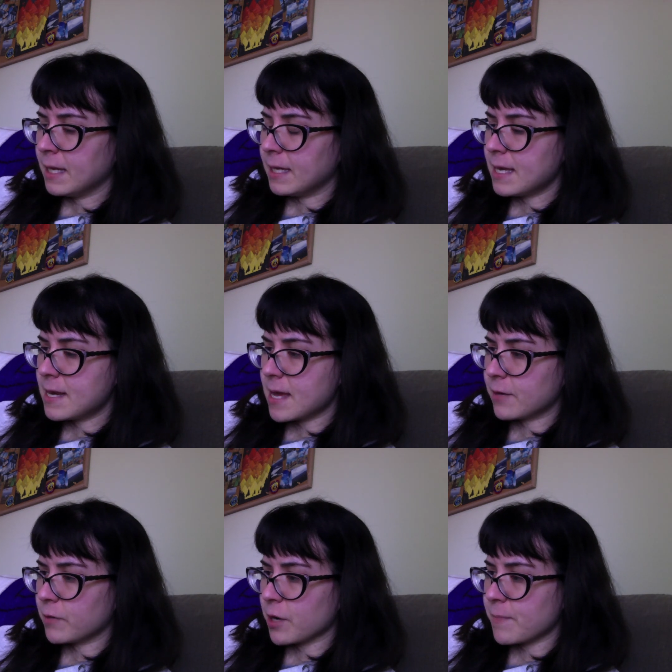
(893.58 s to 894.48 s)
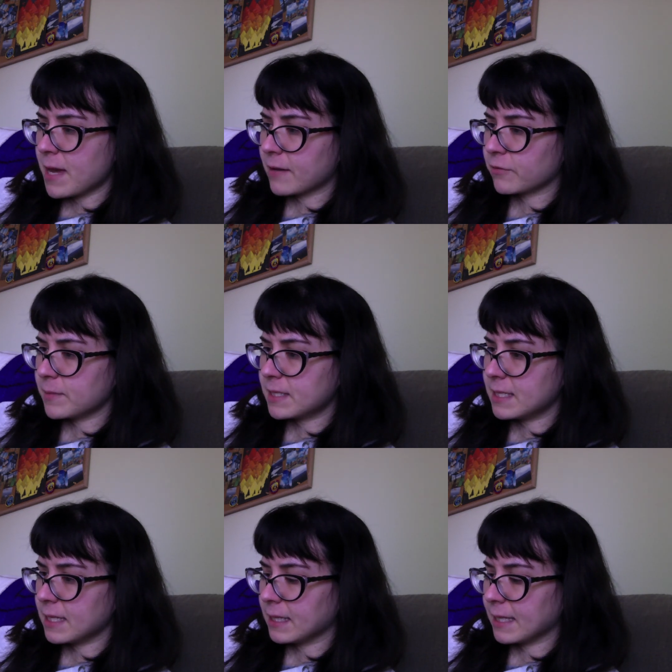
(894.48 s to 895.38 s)
He and Henry are back from the
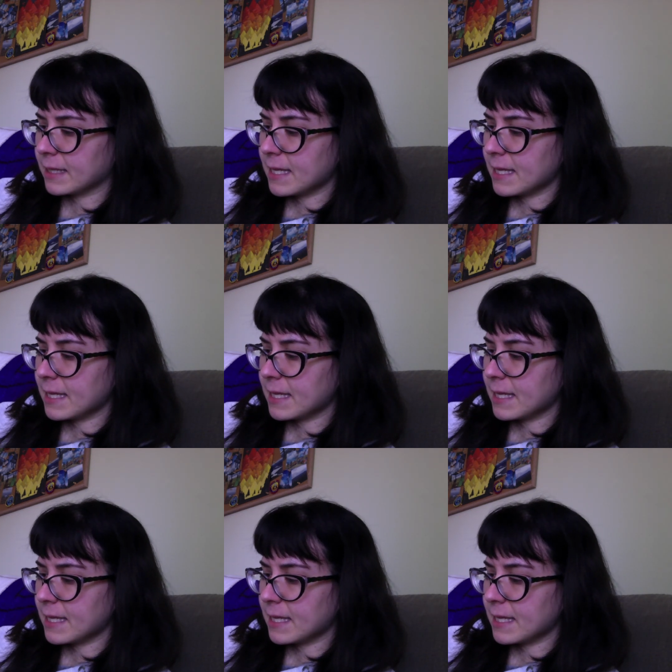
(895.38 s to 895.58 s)
city like